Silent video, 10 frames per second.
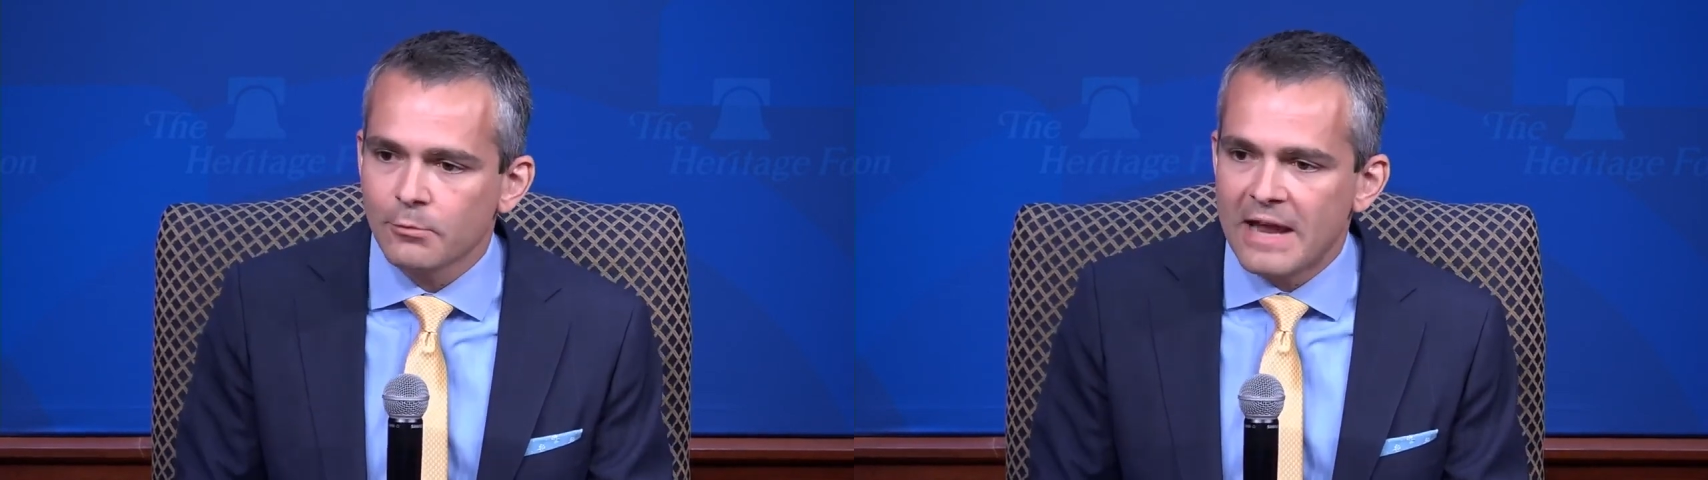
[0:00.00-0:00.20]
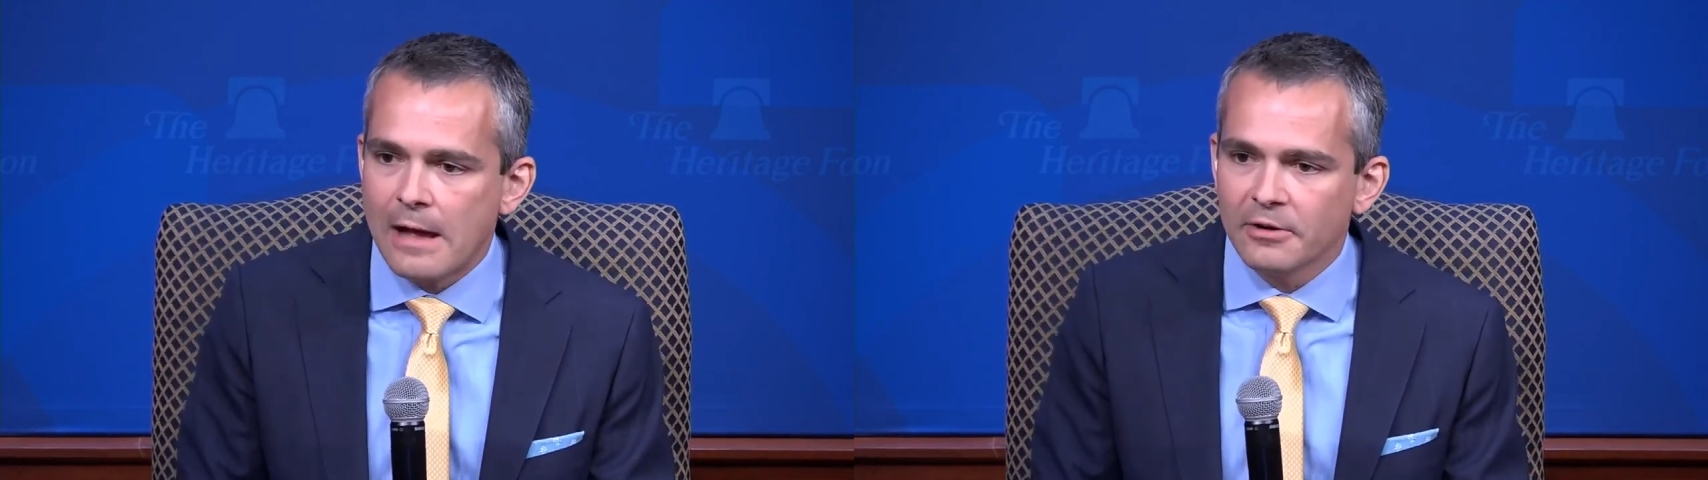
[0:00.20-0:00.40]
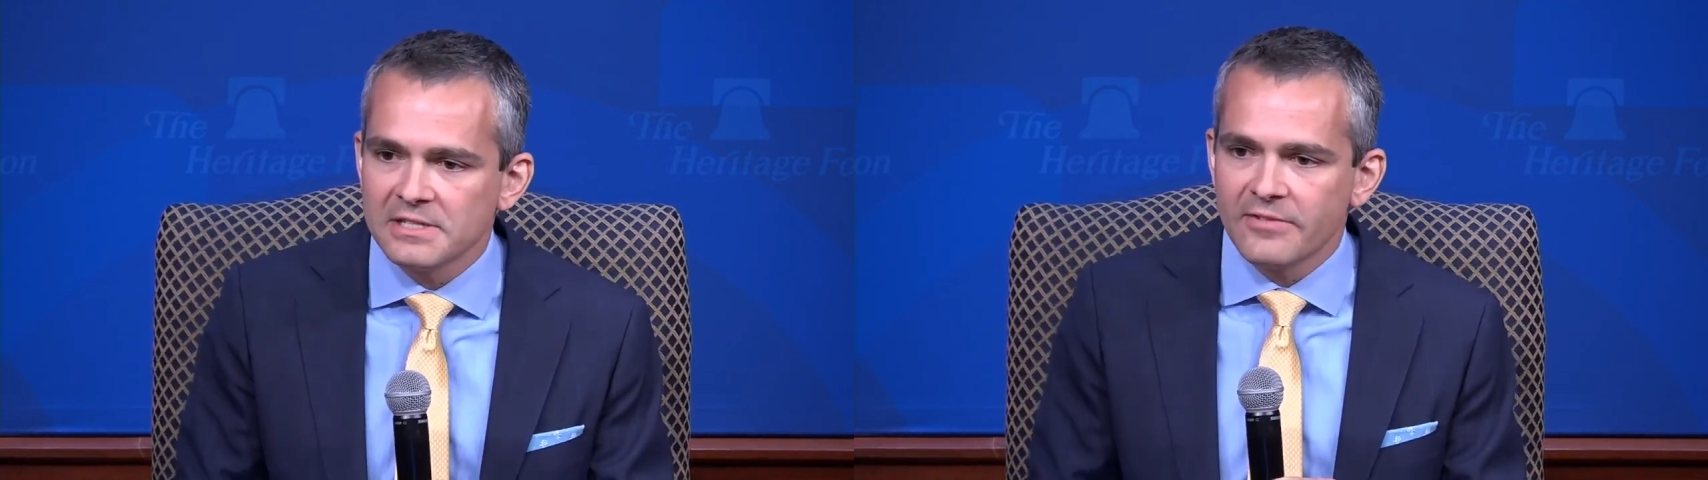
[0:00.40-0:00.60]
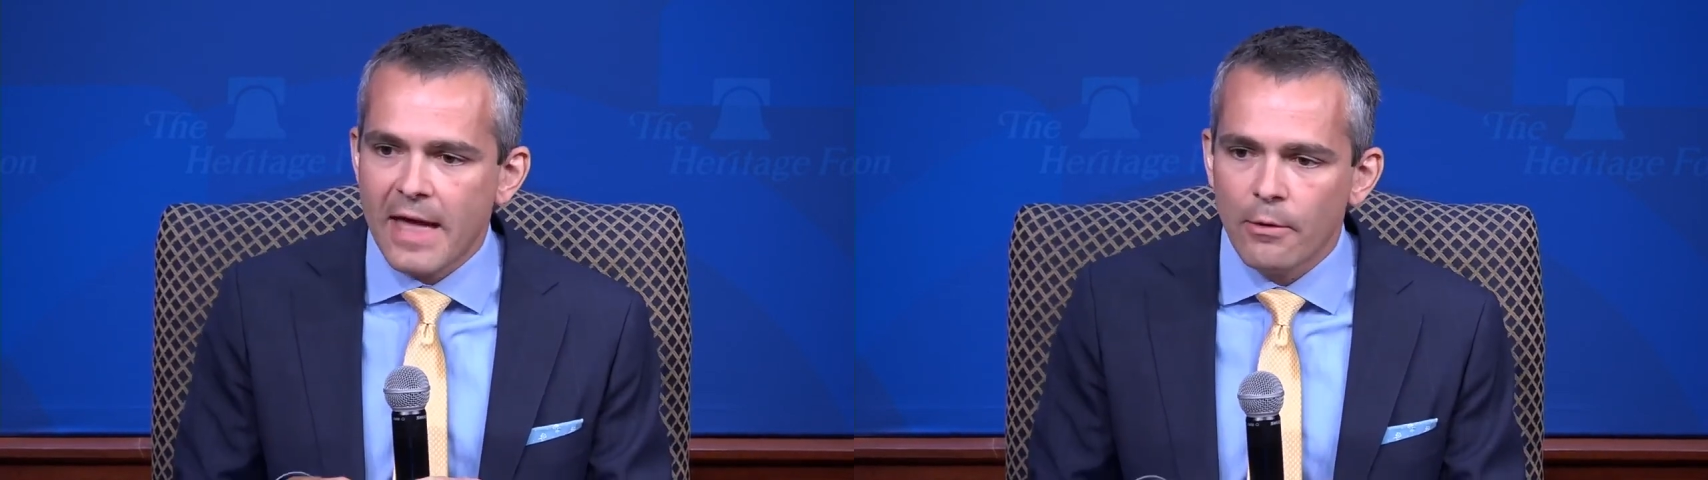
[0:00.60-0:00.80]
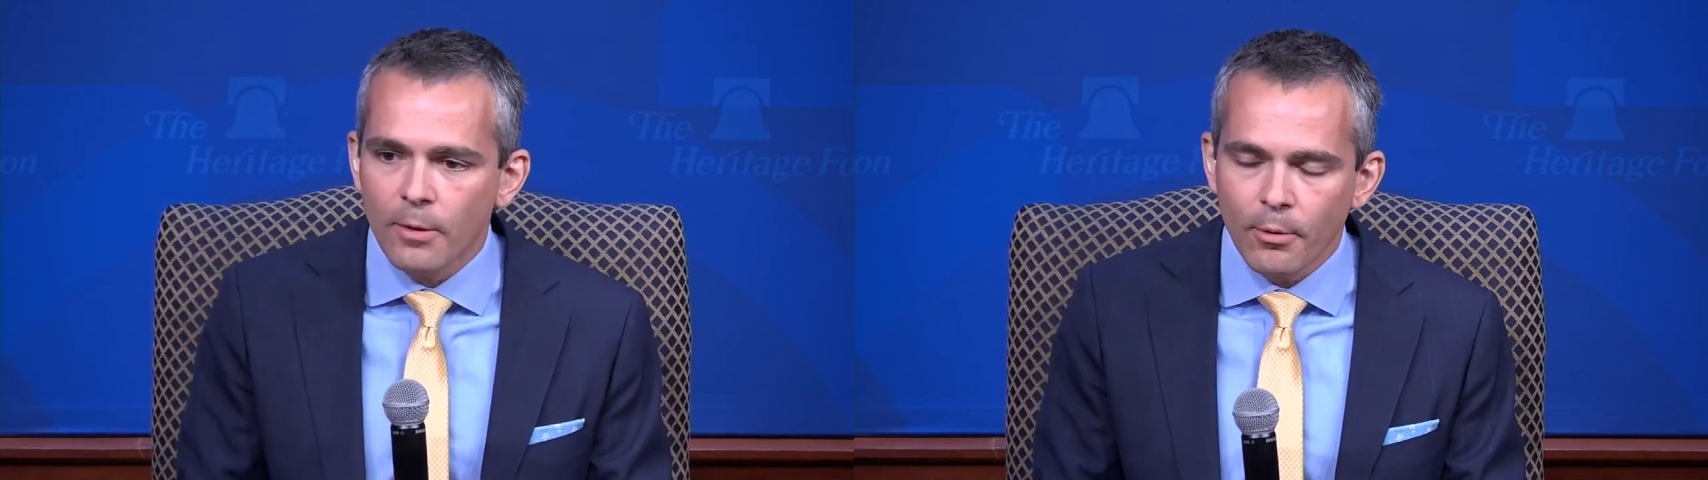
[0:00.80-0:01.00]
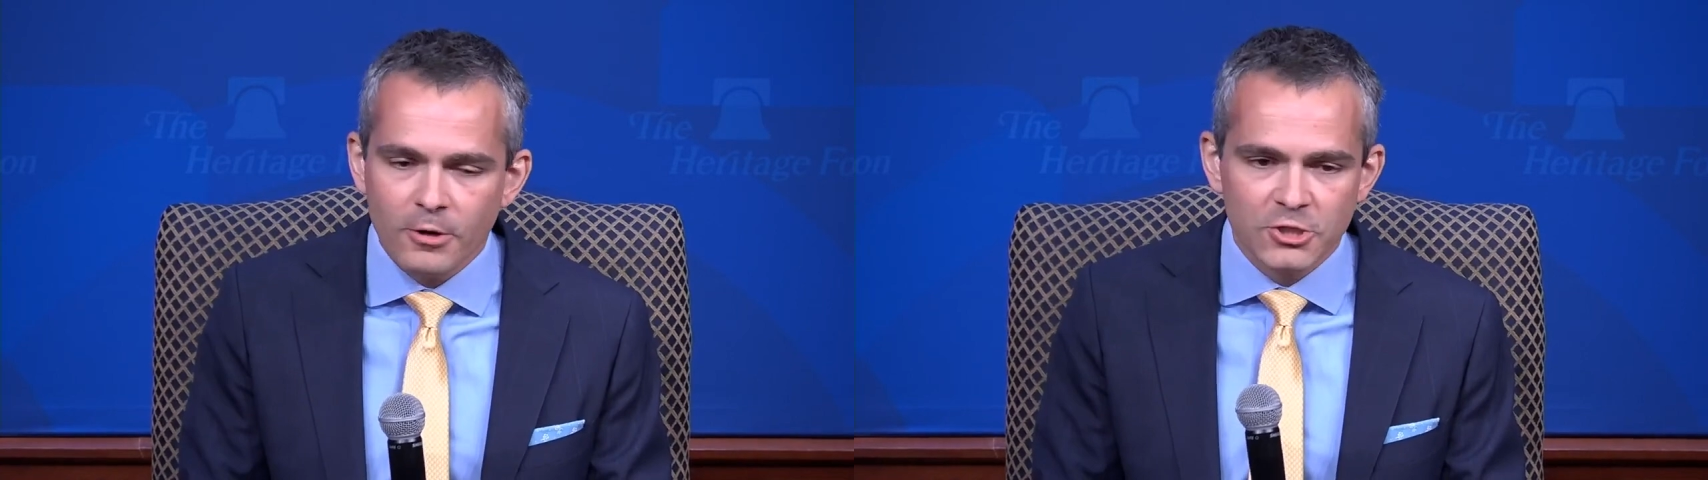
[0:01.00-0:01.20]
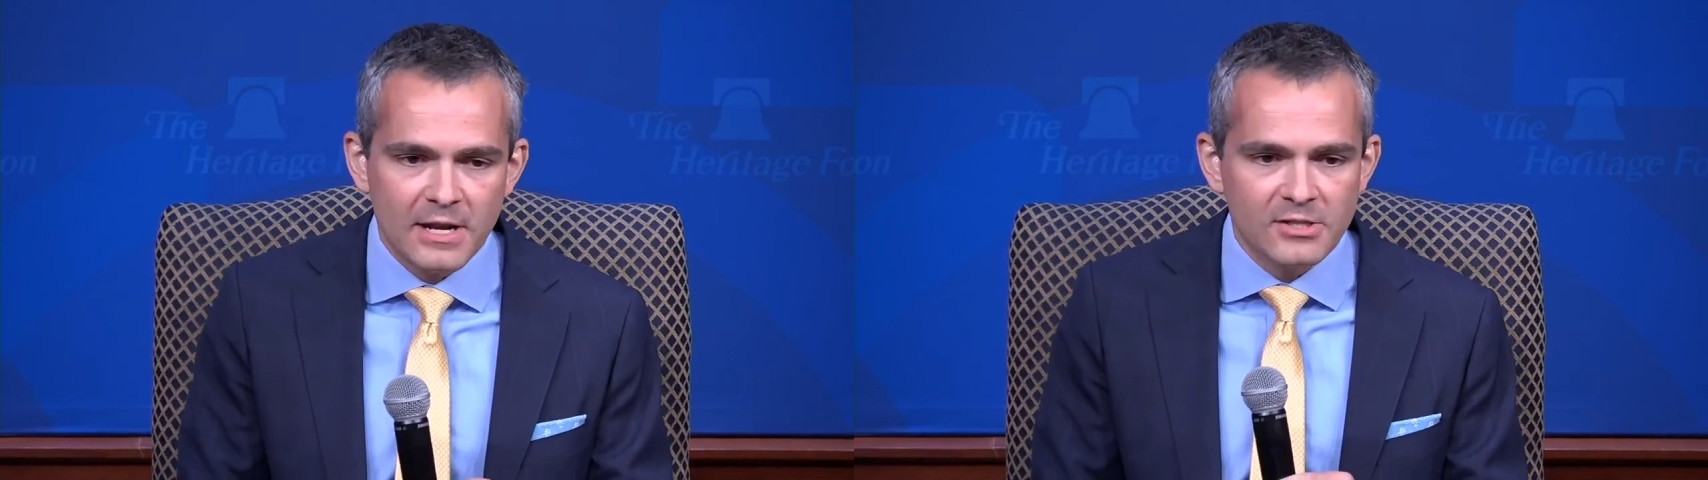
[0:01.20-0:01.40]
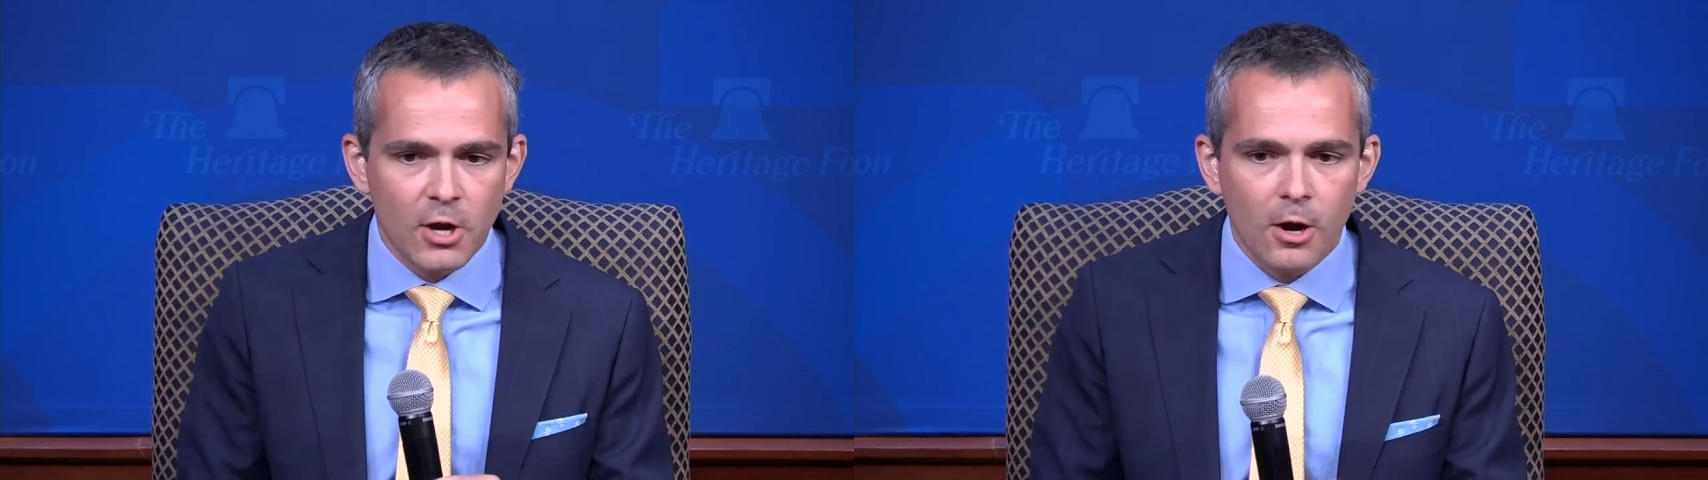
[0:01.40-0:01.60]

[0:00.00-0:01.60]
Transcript: realities of how abortion has